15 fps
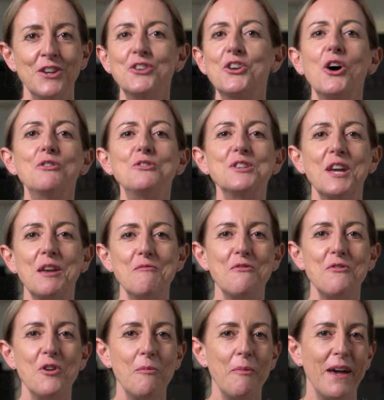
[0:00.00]
Go Team
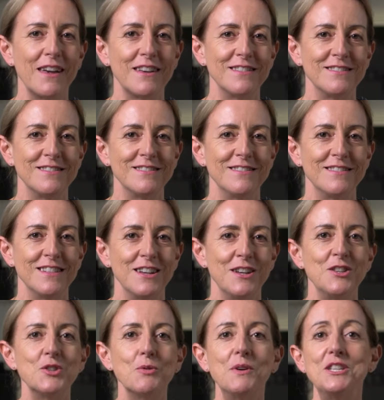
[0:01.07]
Firbank!
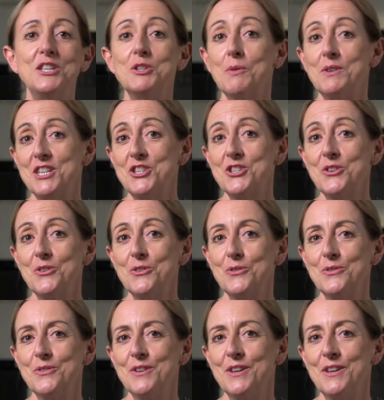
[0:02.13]

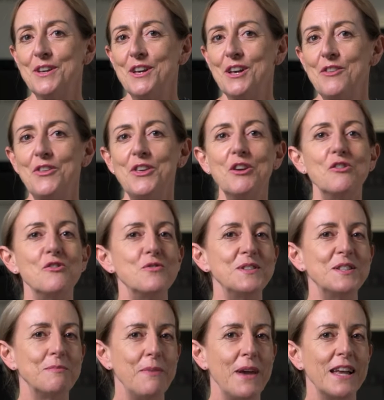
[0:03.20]
2022, the year of
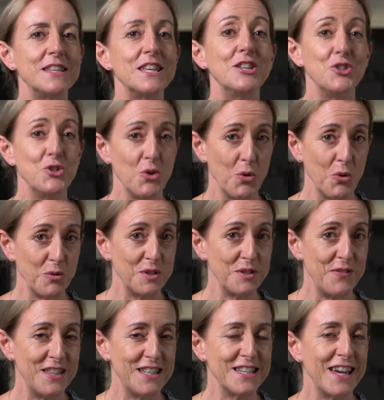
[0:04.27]
respect is yours
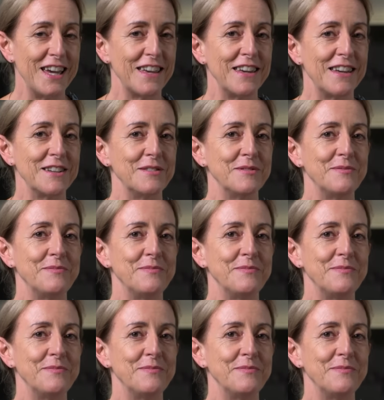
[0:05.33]
for the taking.